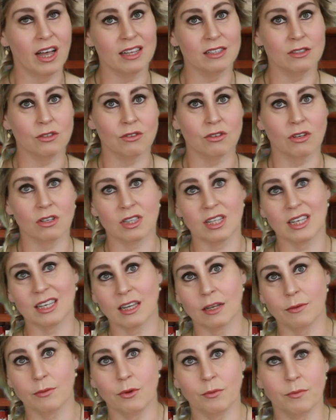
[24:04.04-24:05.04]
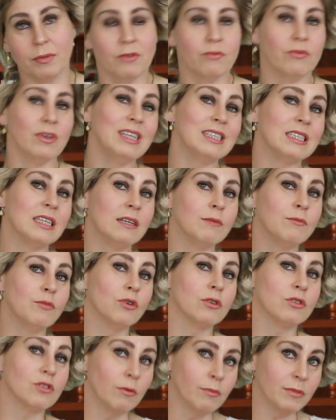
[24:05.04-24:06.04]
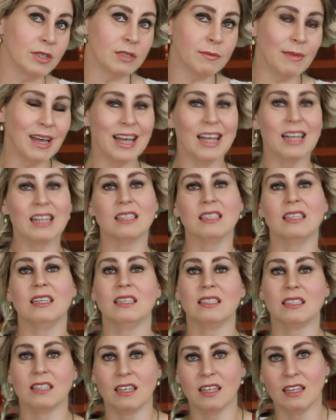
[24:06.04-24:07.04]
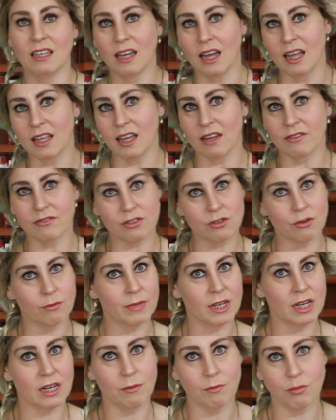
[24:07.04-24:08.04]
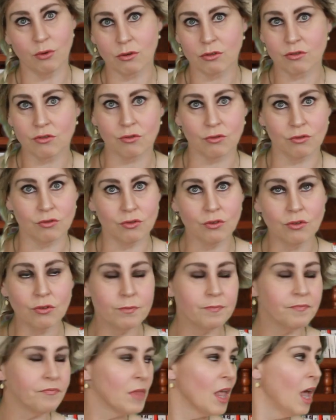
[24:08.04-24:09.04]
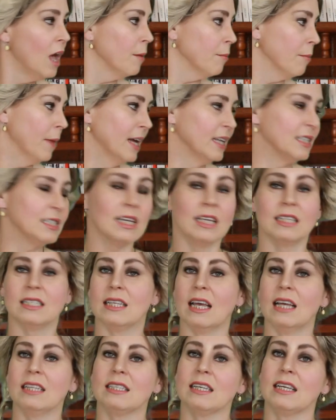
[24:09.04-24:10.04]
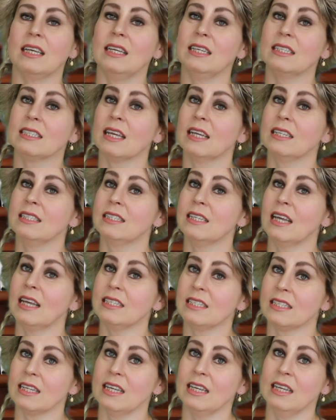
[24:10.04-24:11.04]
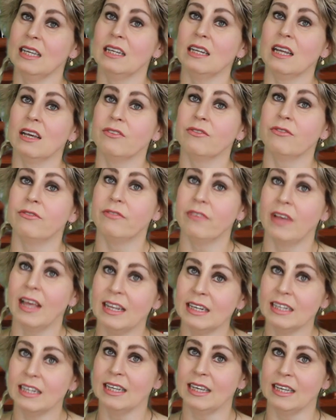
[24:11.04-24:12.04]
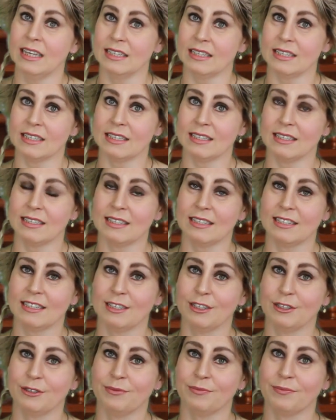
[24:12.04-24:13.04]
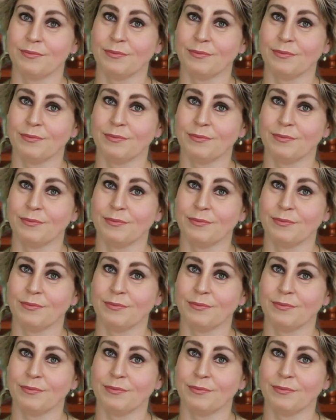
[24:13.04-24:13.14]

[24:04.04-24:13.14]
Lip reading: I do not think I will be reading more Thomas Mann. I have so many books to do. But that is Death in Venice.